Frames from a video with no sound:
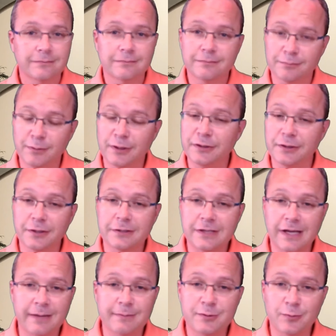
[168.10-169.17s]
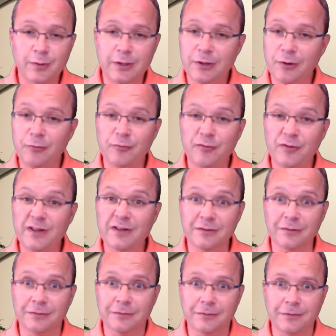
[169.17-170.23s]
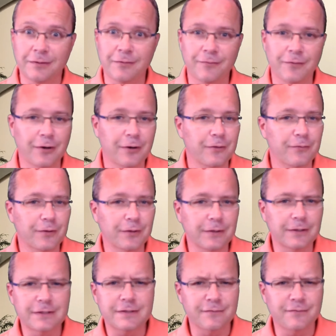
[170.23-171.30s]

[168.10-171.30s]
But there are times when we don't feel very fearless.